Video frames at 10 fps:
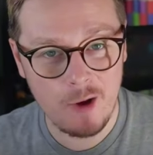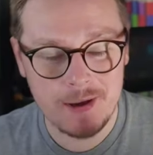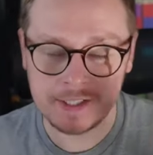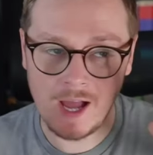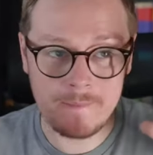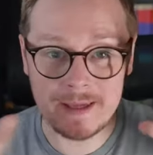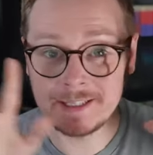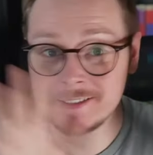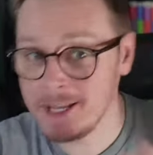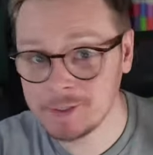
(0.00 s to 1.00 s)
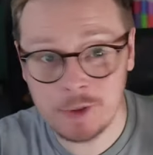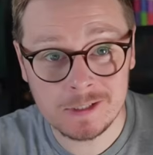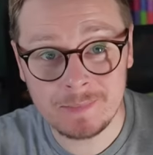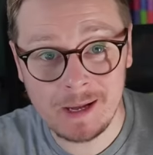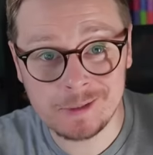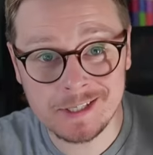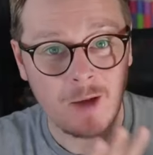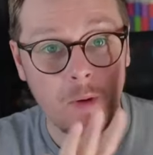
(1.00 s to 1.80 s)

I started making TikToks about it,